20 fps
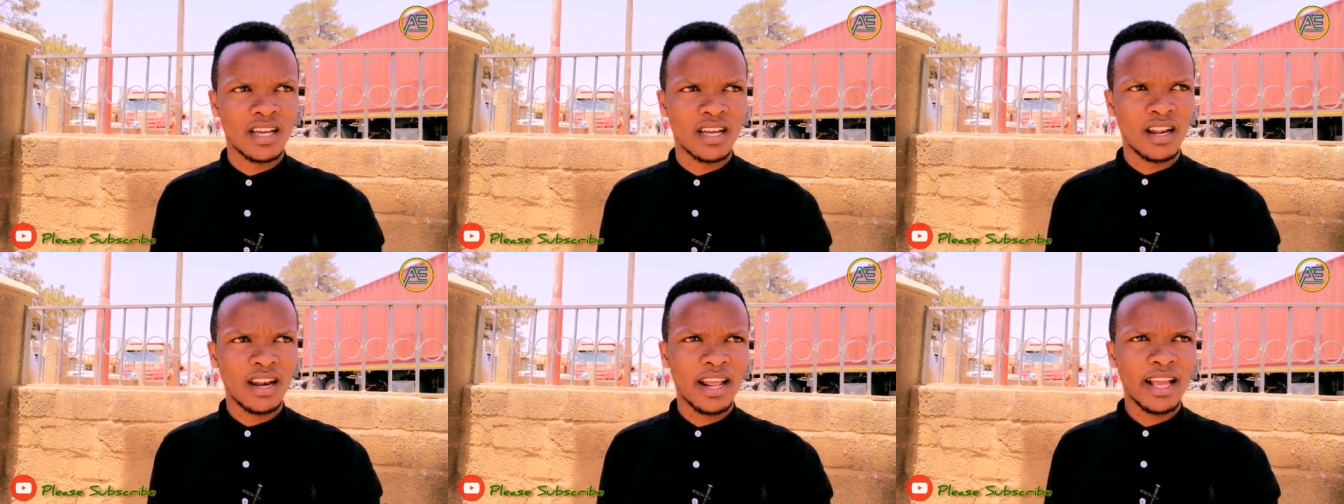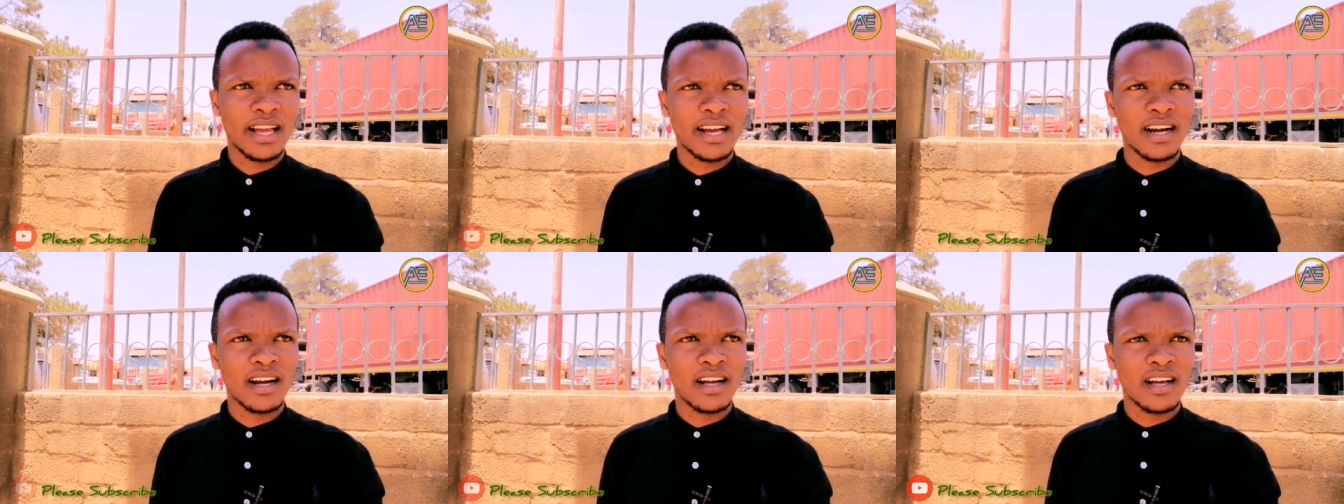
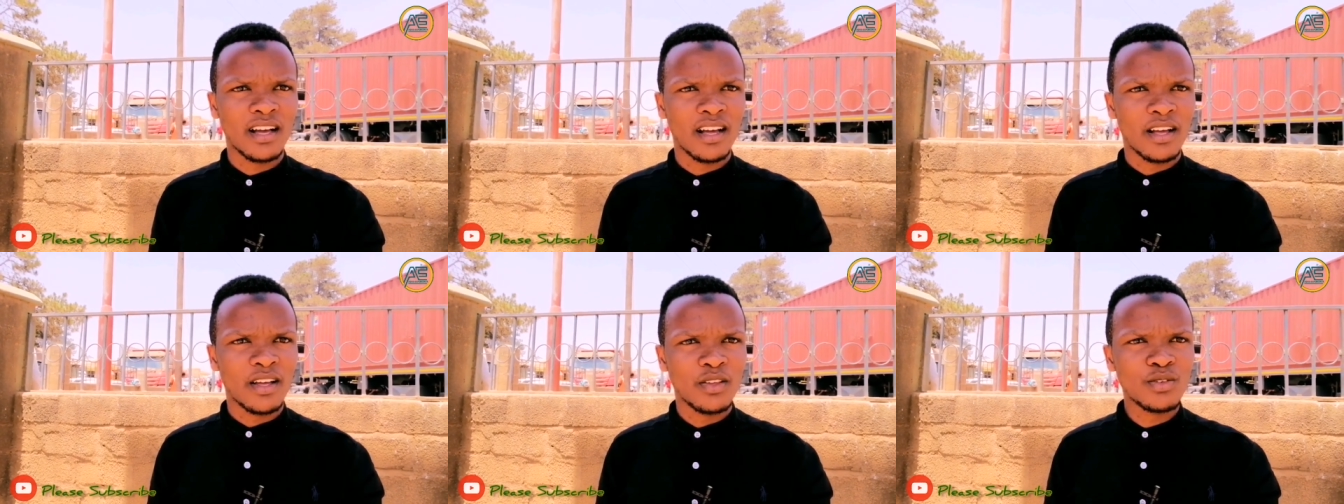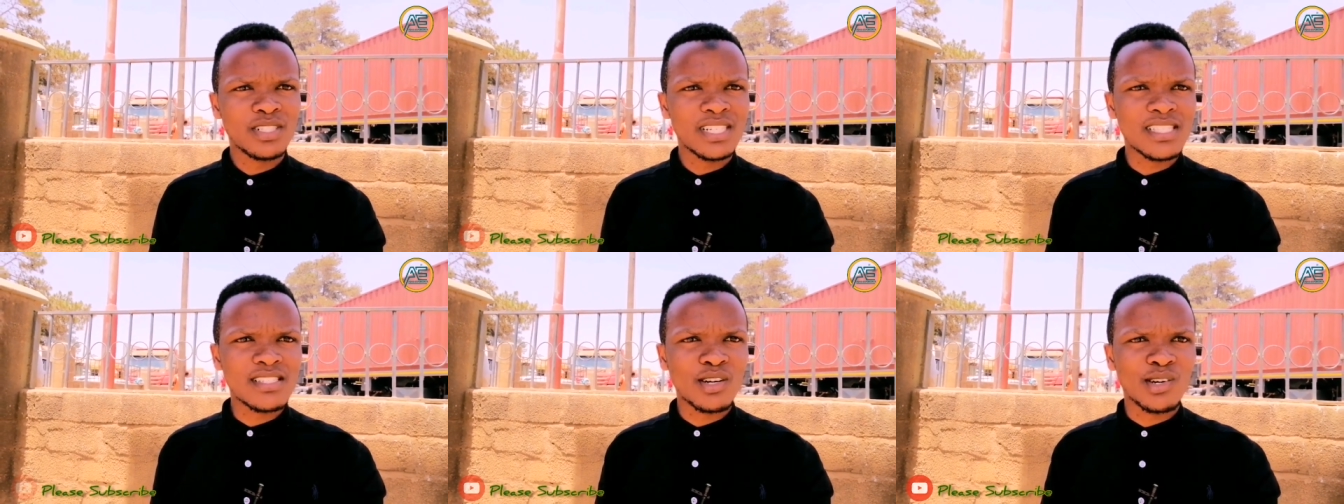Like, you
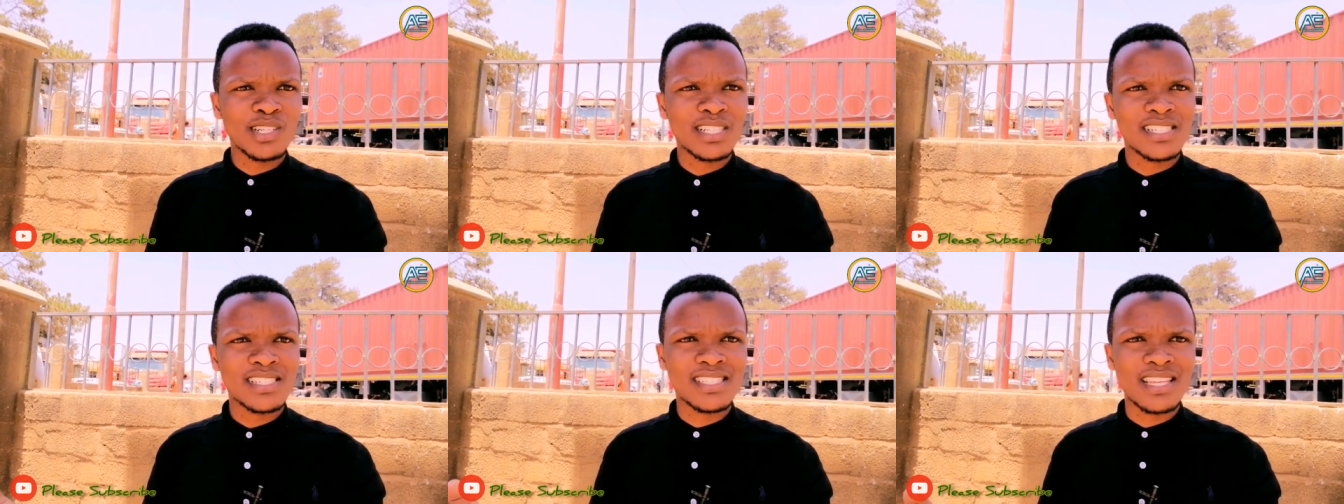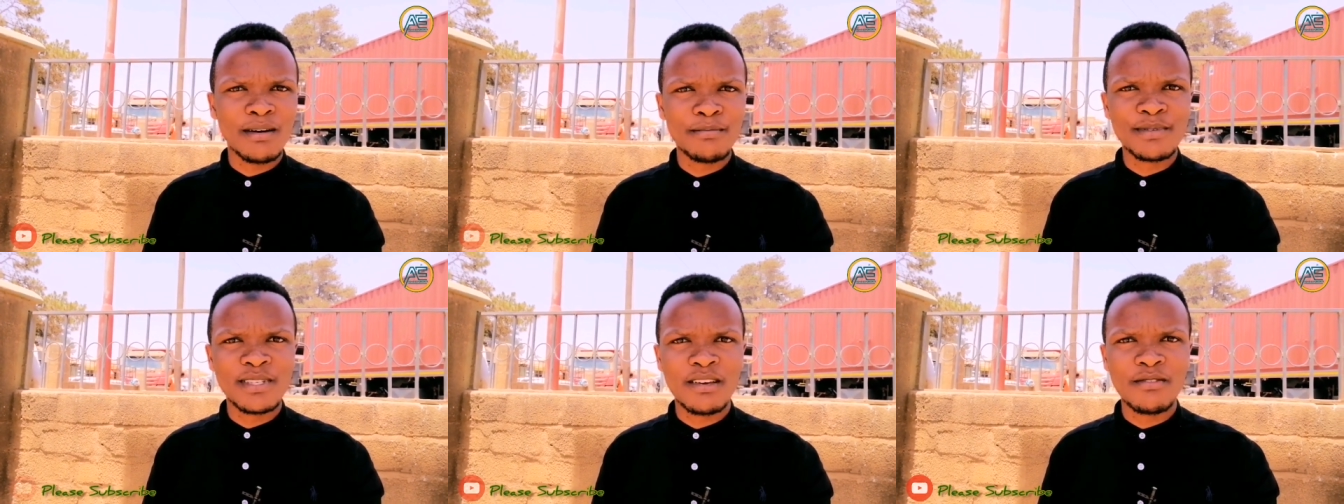just got
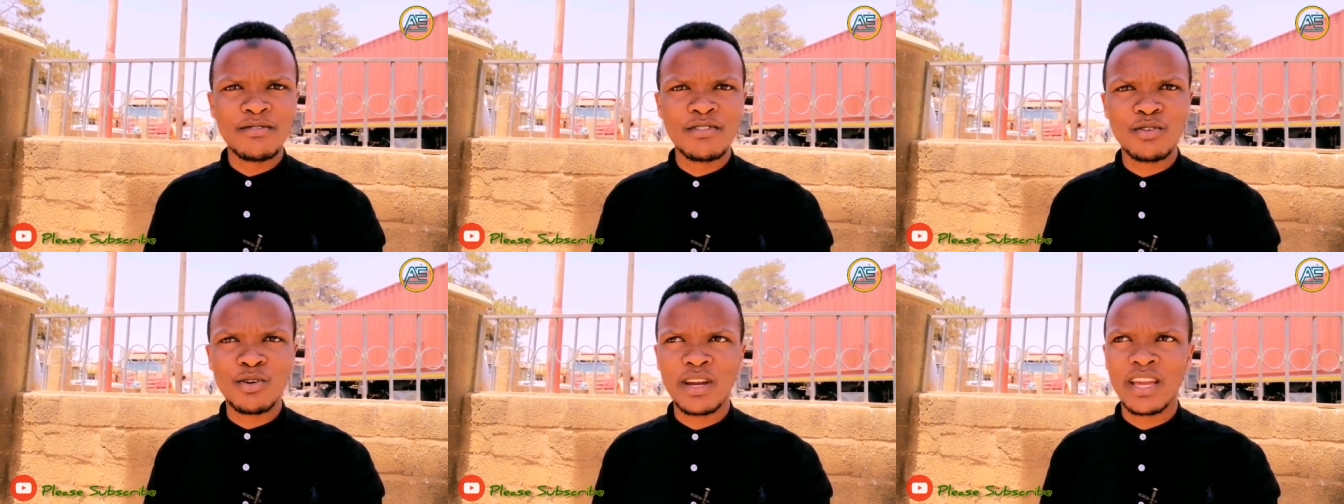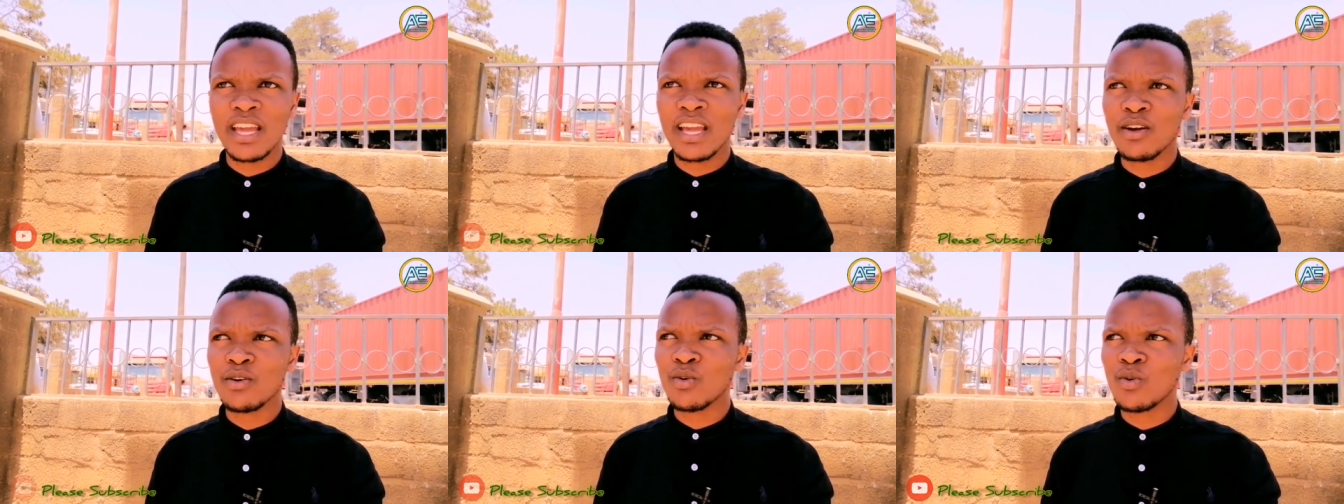stamps
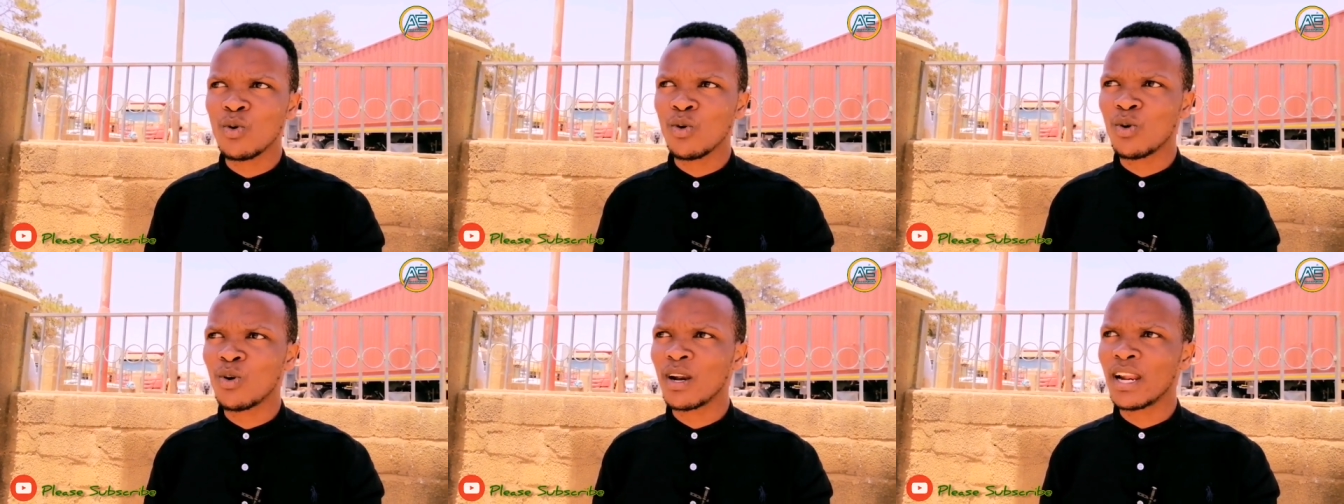everywhere you go,